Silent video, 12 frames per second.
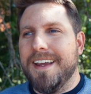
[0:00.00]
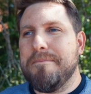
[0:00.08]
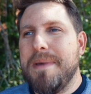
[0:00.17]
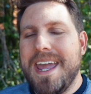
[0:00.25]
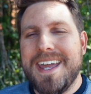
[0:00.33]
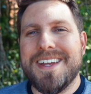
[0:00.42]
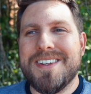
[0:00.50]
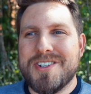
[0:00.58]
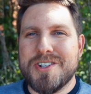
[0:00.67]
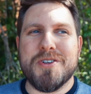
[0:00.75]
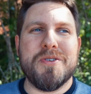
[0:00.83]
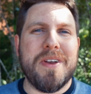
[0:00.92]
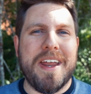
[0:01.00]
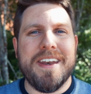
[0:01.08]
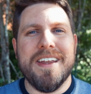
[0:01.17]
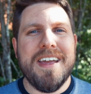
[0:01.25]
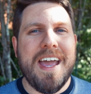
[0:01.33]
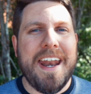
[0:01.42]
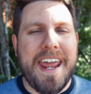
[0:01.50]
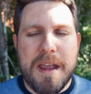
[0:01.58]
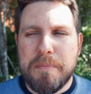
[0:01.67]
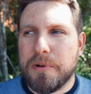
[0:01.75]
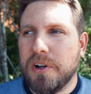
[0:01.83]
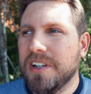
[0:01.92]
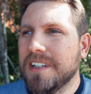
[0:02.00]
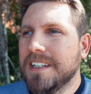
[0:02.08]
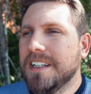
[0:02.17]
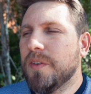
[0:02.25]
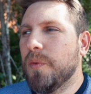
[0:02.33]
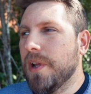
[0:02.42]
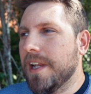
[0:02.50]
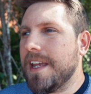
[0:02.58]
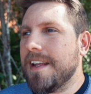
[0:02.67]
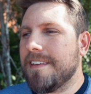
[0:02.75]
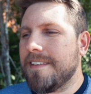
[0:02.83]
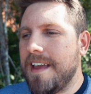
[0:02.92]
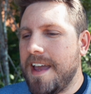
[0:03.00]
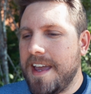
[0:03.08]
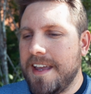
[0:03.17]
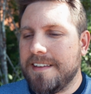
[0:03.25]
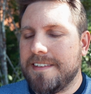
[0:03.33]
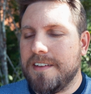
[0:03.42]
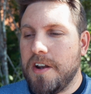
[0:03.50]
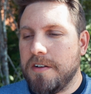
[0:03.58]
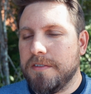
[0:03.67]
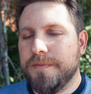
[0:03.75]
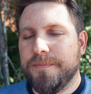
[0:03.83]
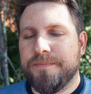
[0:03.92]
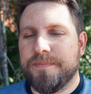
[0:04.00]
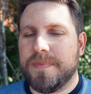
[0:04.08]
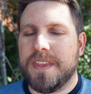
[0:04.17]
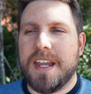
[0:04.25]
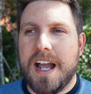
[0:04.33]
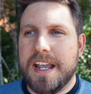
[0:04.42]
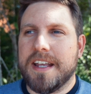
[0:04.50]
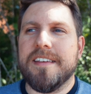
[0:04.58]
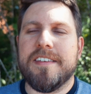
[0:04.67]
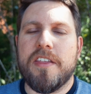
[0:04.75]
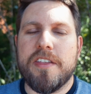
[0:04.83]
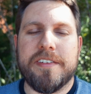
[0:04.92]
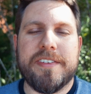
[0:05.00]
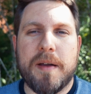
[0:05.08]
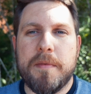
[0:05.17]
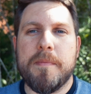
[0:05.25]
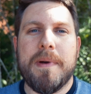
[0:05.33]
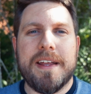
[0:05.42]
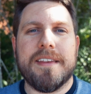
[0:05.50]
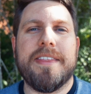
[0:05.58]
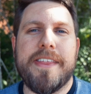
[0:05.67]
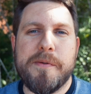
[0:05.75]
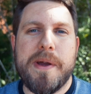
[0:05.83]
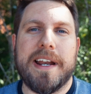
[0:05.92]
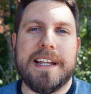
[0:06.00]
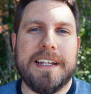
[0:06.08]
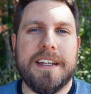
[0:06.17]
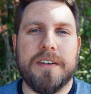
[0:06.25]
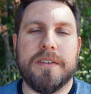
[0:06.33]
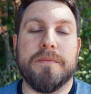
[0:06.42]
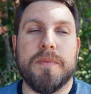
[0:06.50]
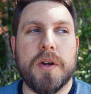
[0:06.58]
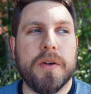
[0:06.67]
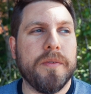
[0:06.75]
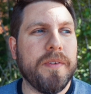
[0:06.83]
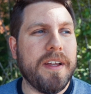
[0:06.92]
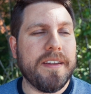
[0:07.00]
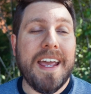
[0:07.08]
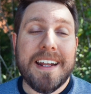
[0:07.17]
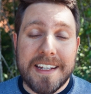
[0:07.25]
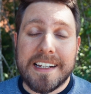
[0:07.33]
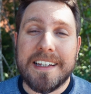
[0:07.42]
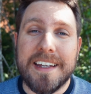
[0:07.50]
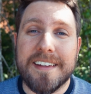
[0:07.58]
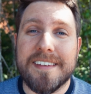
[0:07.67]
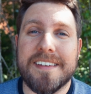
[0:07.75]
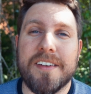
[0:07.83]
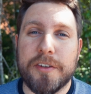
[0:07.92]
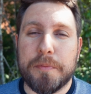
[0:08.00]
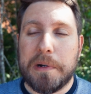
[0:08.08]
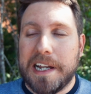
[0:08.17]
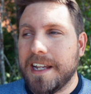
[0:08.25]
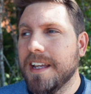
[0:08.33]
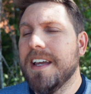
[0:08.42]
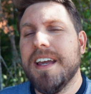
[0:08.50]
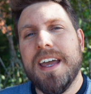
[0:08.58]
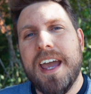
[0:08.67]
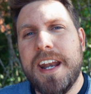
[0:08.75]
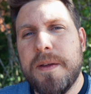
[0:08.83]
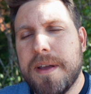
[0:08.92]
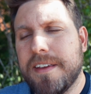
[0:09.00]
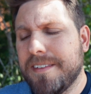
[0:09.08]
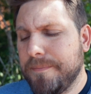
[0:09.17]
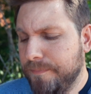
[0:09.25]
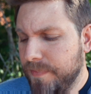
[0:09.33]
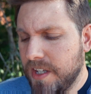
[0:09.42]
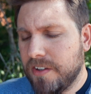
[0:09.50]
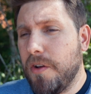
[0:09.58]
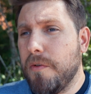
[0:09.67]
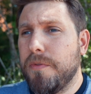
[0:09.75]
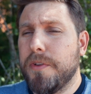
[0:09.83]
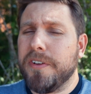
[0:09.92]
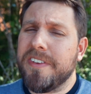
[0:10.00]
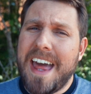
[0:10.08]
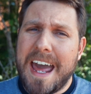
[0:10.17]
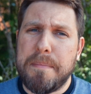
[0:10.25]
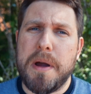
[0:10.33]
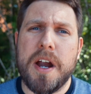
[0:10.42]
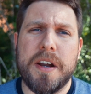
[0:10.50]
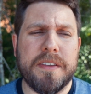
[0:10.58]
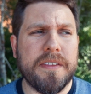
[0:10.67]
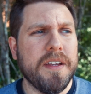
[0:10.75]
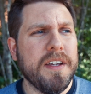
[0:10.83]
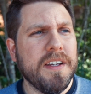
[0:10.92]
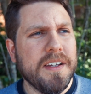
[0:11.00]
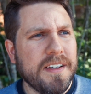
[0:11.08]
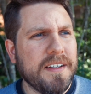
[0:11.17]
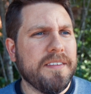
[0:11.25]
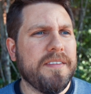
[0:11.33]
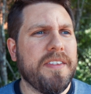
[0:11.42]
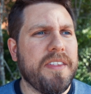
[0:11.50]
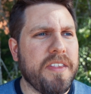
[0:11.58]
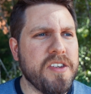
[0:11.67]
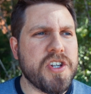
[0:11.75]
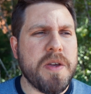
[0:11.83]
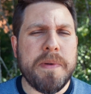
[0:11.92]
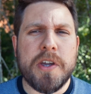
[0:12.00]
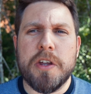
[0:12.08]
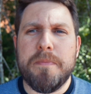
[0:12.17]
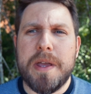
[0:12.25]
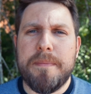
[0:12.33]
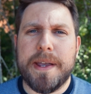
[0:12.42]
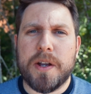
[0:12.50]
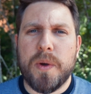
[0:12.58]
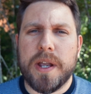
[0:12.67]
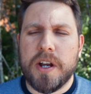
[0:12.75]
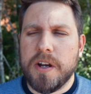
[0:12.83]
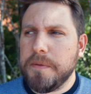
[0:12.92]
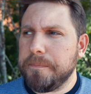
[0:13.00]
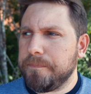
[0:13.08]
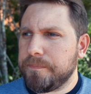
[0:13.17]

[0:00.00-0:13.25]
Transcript: May and June and April. Really, it's you know, I consider this summer, but theoretically or technically it's still spring. Anyways, so there's that part. The shipping could be a bit quicker.